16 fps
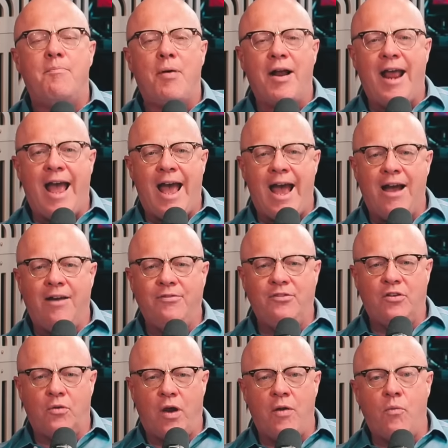But
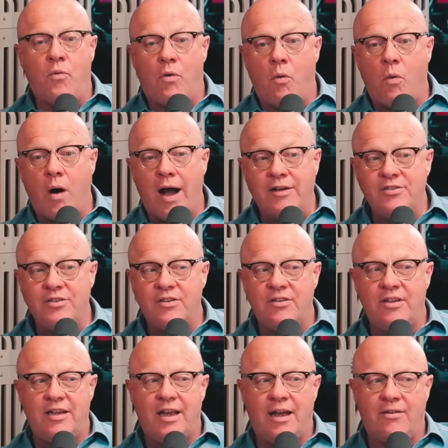after, and we'll watch it
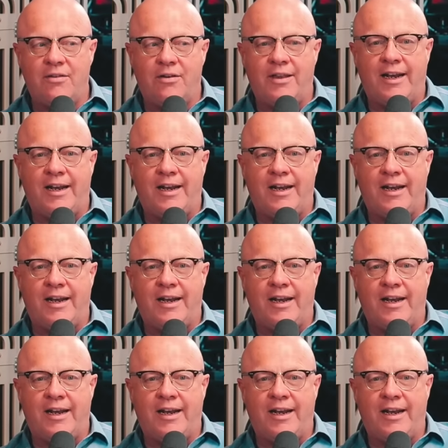together,